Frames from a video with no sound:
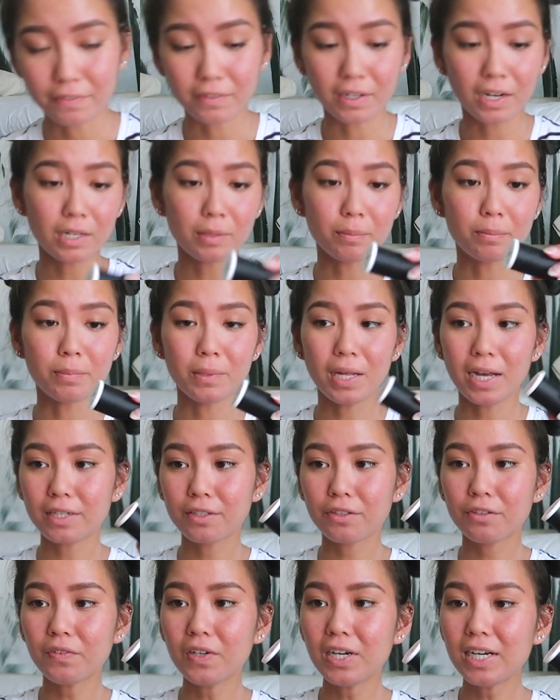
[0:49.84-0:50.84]
I've got black
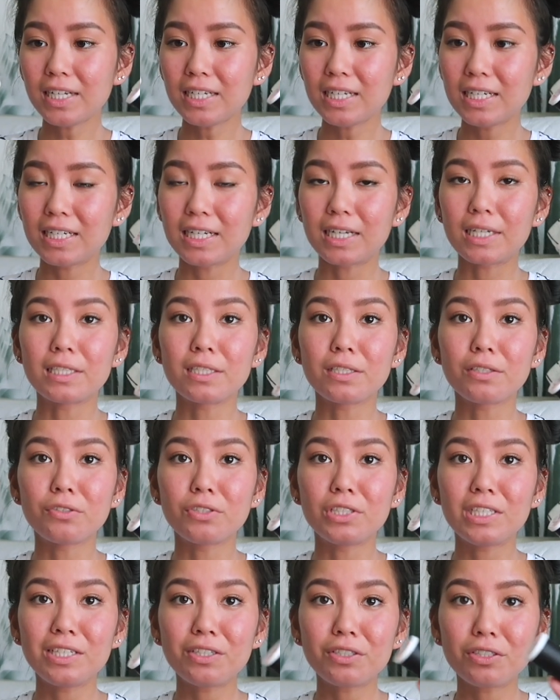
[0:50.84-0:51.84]
thread and a little
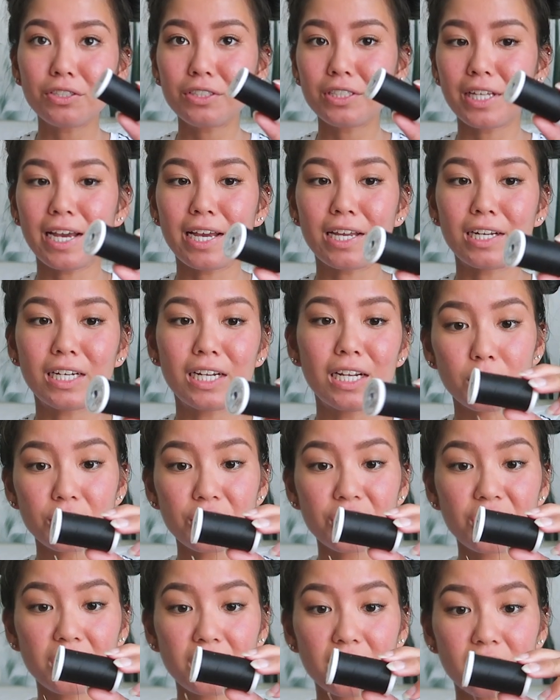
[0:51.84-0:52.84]
needle and we're
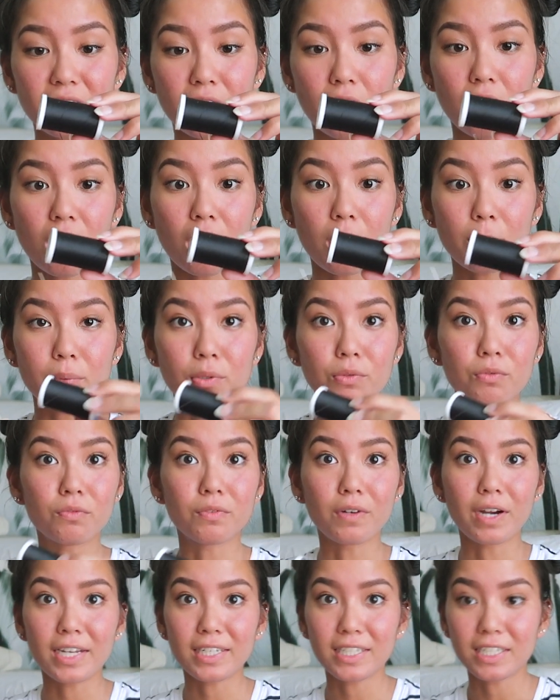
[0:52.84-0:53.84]
just going to hop
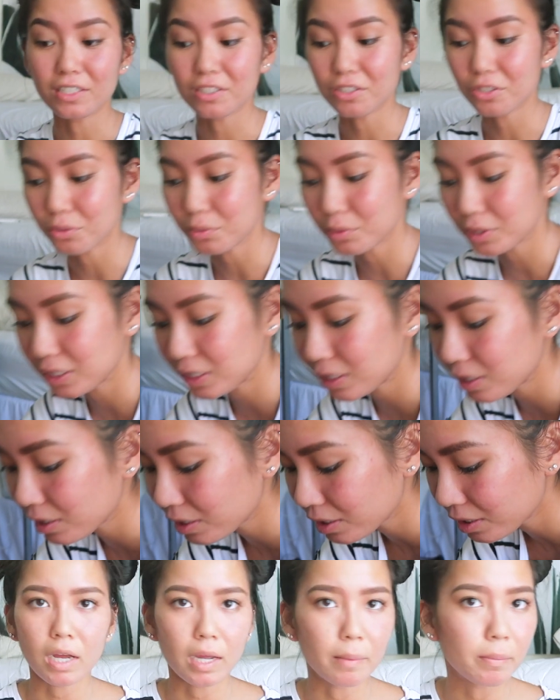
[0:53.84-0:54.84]
right into it.
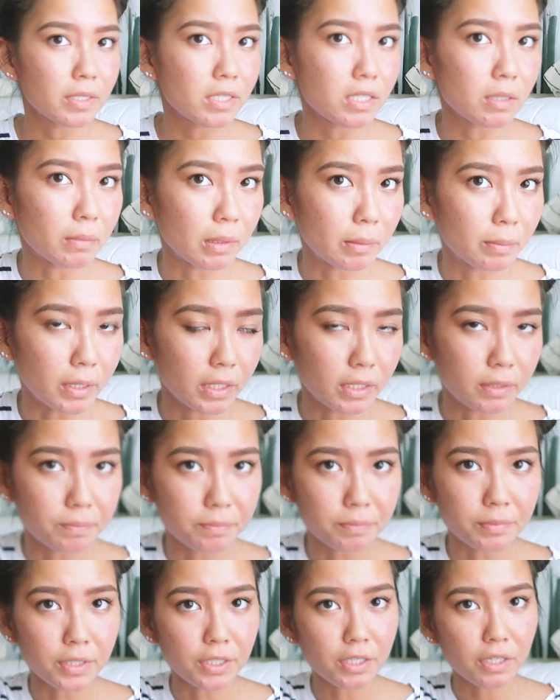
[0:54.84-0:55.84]
I messed up my bun,
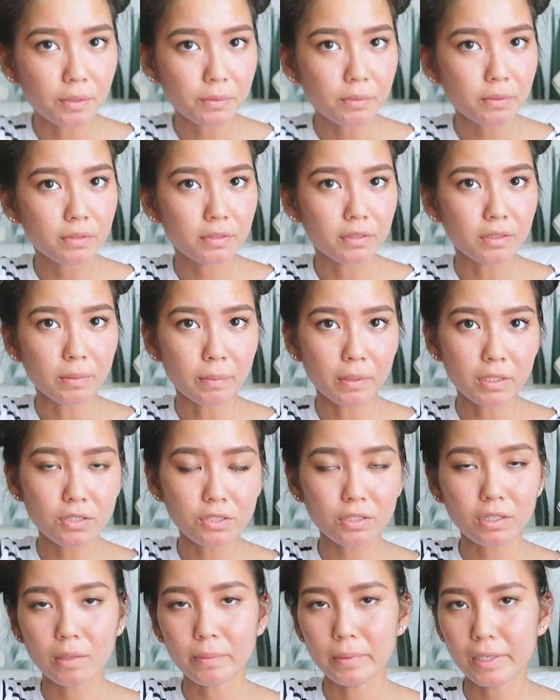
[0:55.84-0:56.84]
you know? The buns
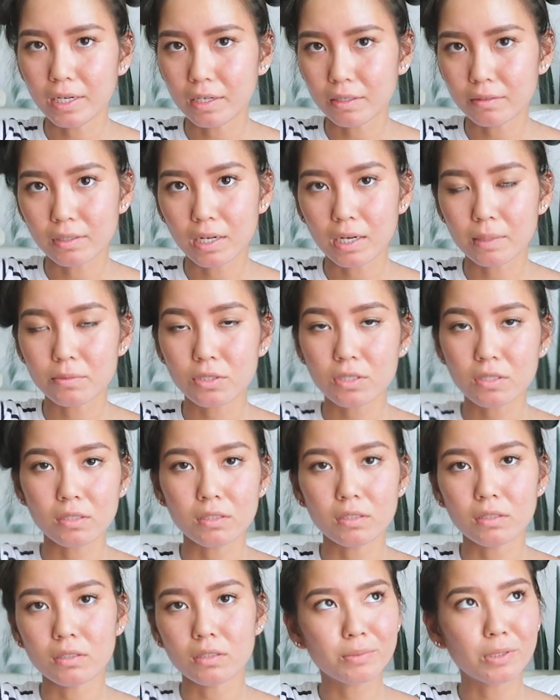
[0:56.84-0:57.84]
are coming out. I'm just
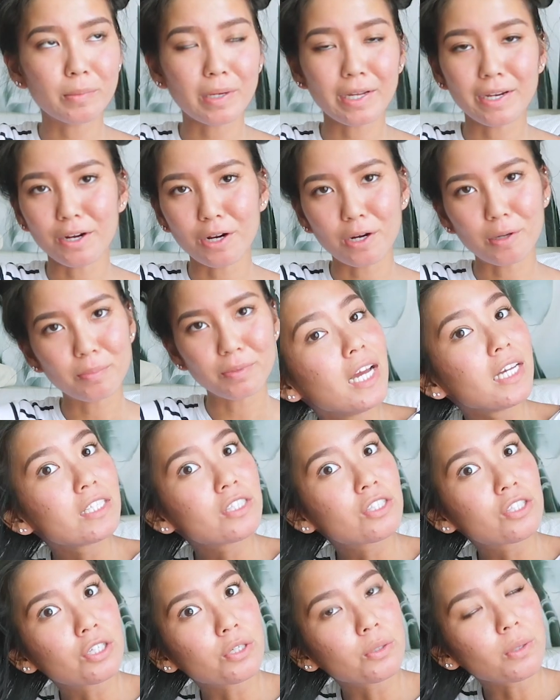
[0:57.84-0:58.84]
gonna put my hair up.
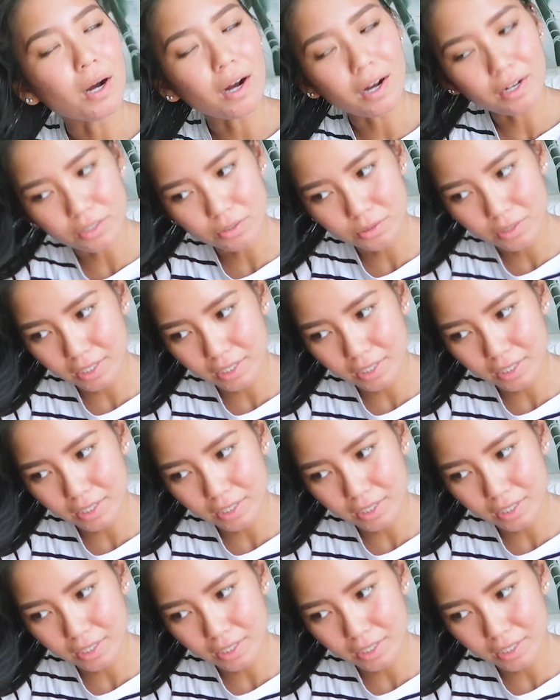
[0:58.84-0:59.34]
It's too hot, you